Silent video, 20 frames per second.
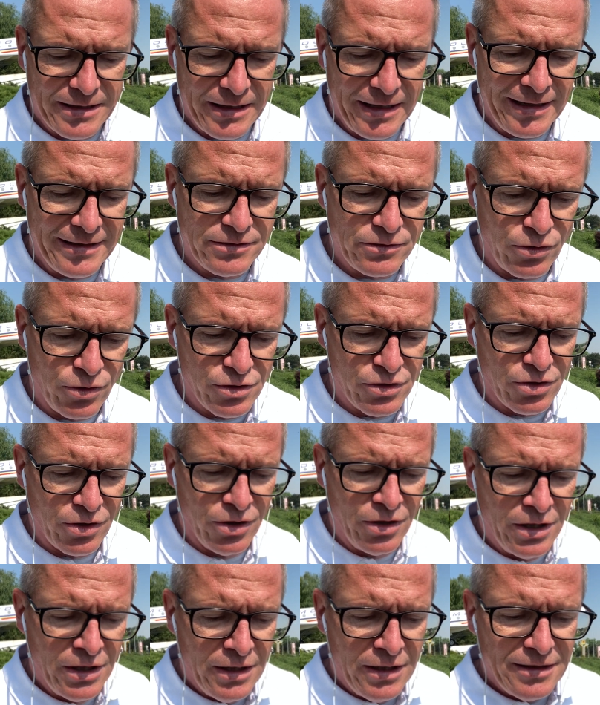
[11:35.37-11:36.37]
and
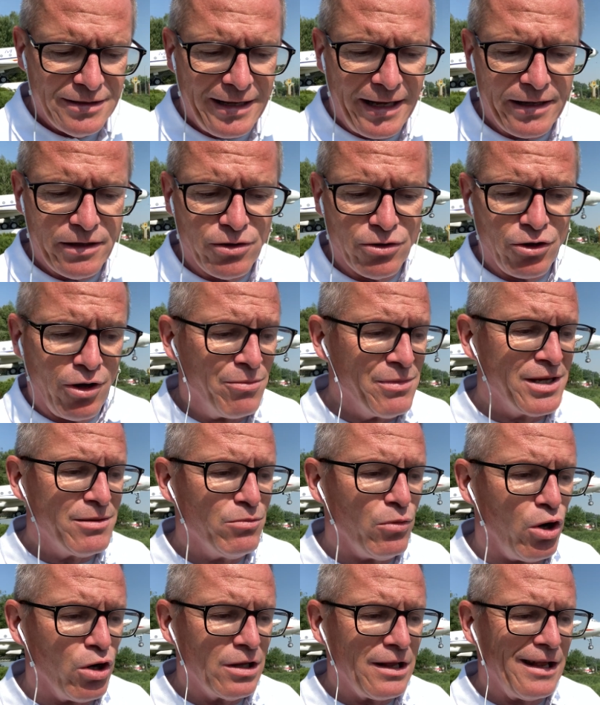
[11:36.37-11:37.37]
also the economic
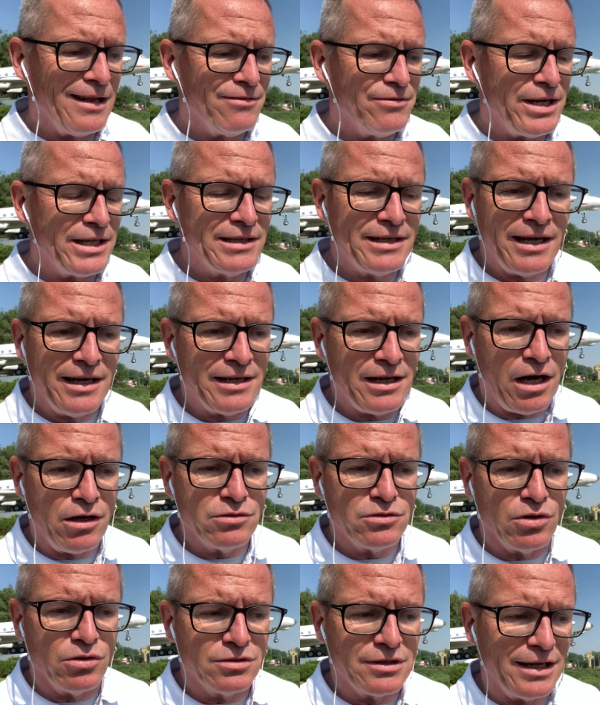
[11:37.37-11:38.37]
model when they are now
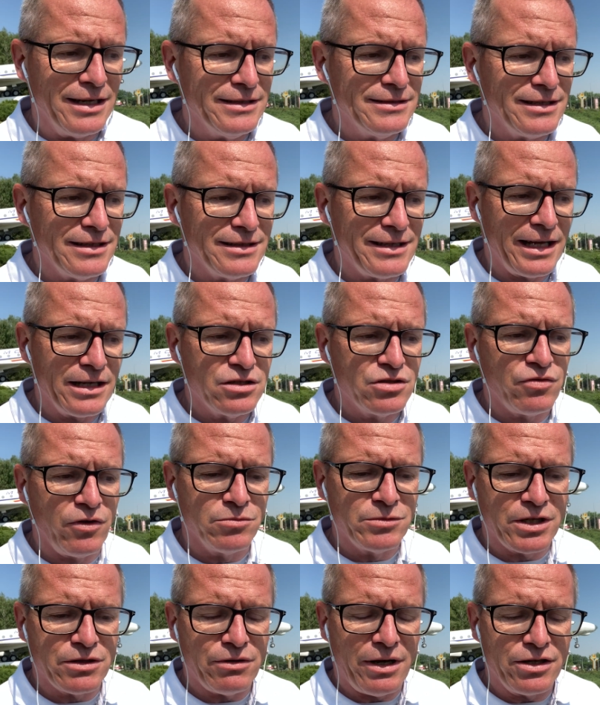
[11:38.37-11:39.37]
totally detached from
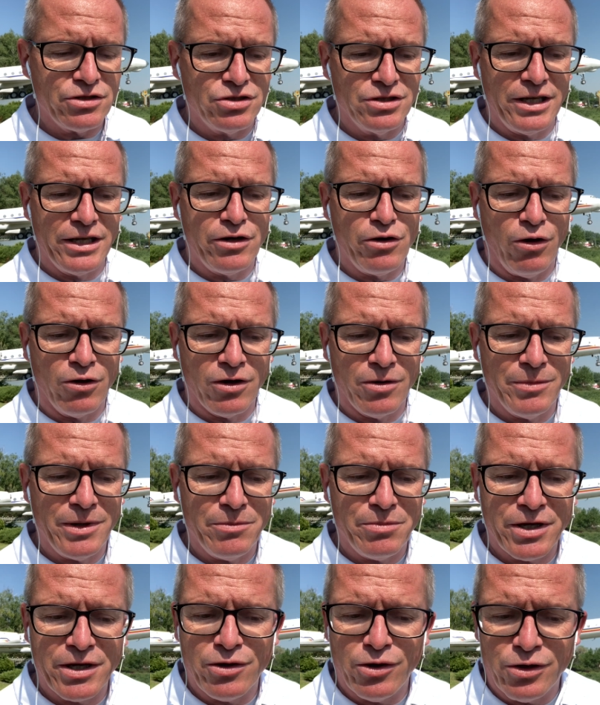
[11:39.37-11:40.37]
the Russian economy,
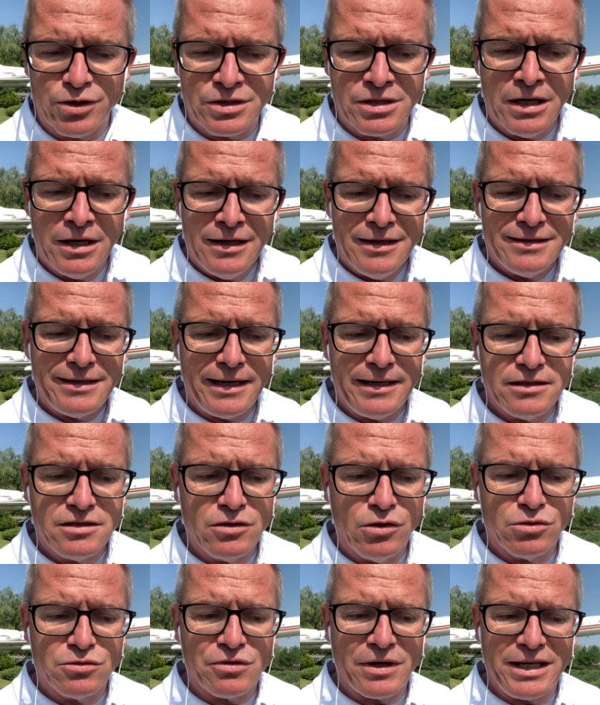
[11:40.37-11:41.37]
because there is
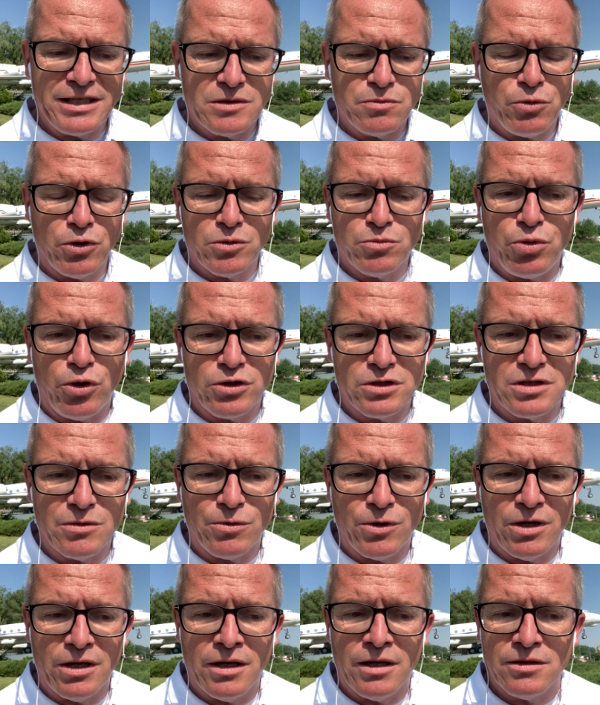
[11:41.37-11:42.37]
no transport
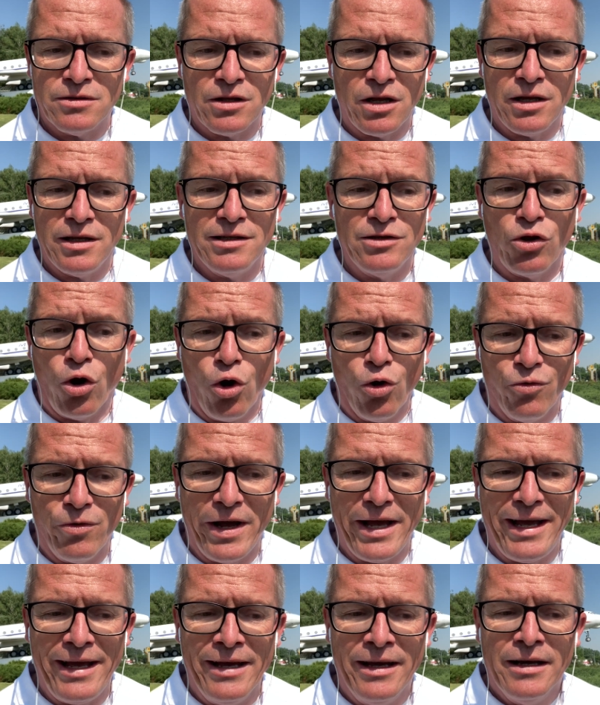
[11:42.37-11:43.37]
possible in no
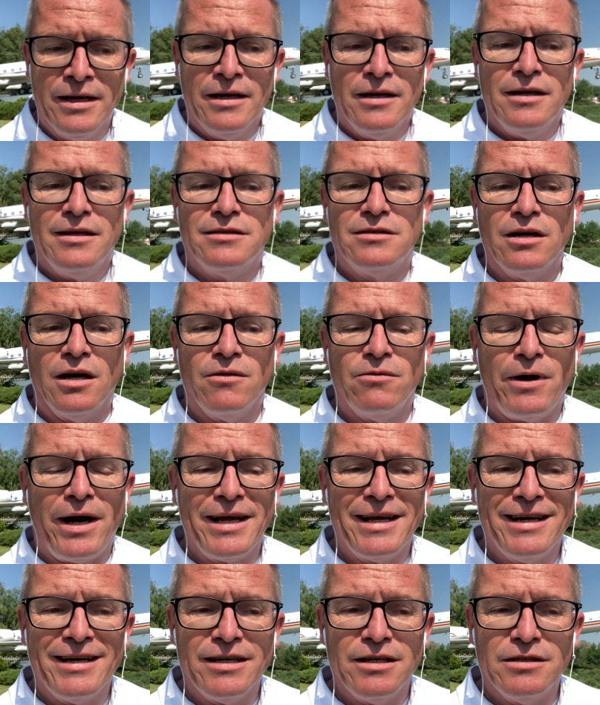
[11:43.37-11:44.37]
way
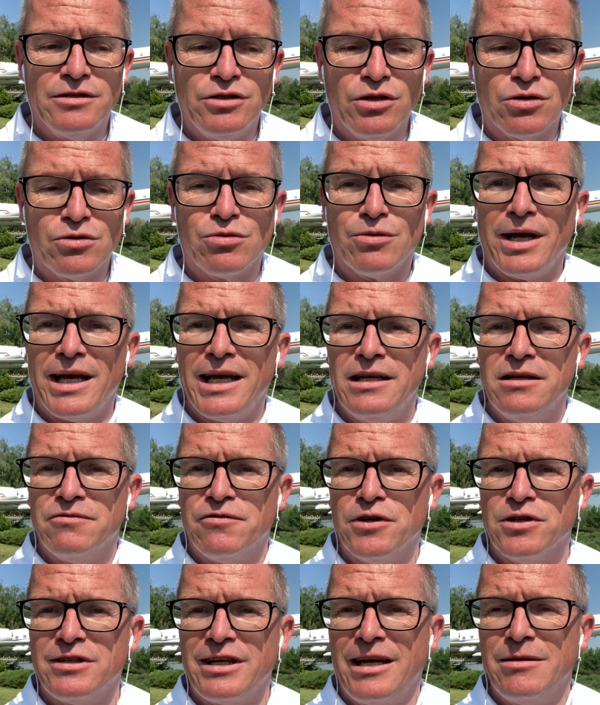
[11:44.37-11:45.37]
via Ukraine
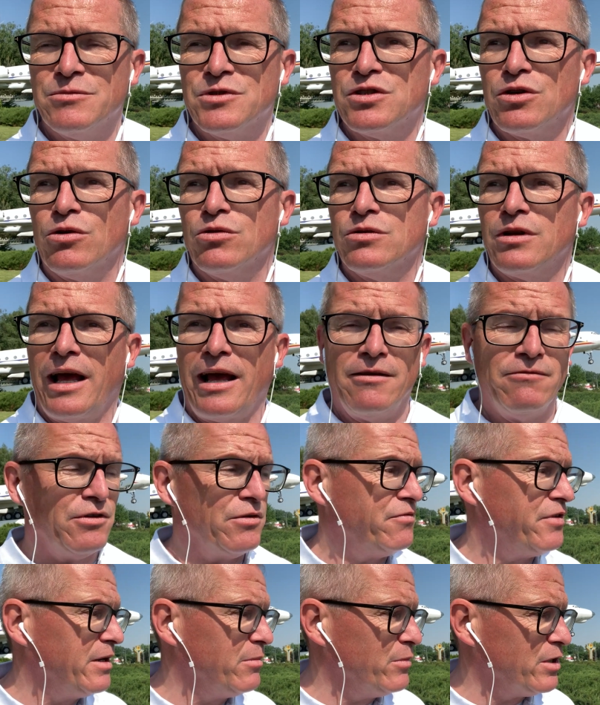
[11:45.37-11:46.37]
for them, so
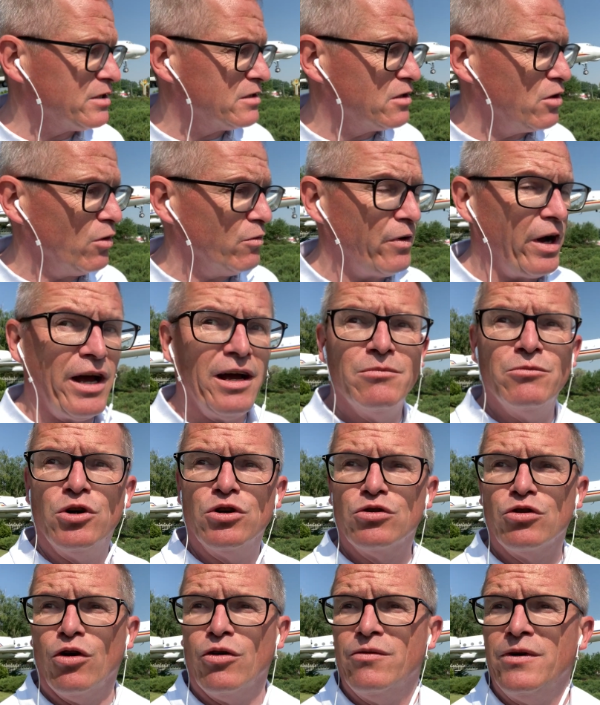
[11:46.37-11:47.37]
everything must go via
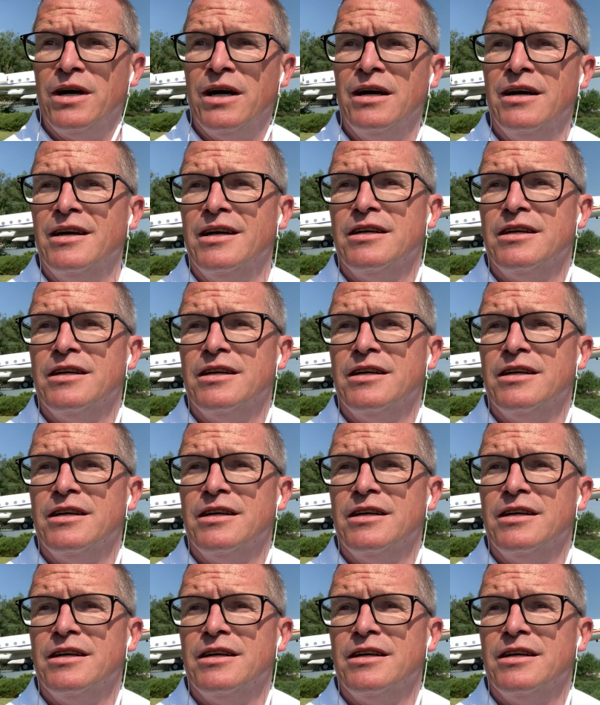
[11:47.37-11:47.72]
Moldova.